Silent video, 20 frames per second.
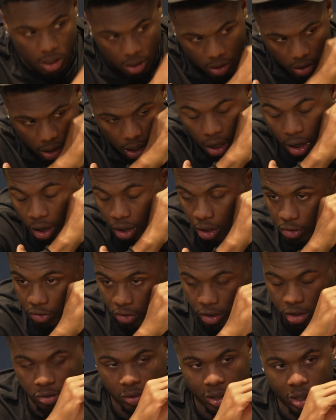you got all the
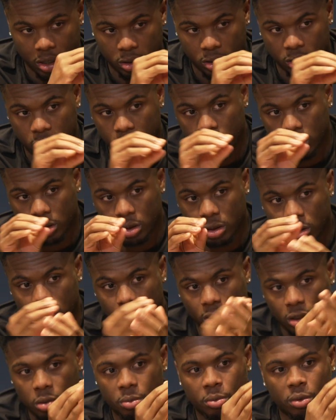first rounders
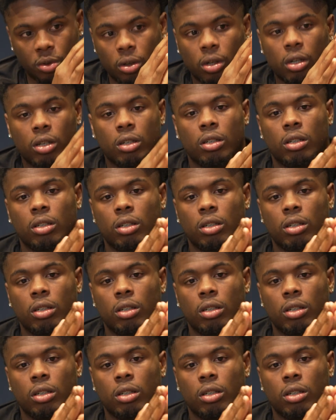on the board.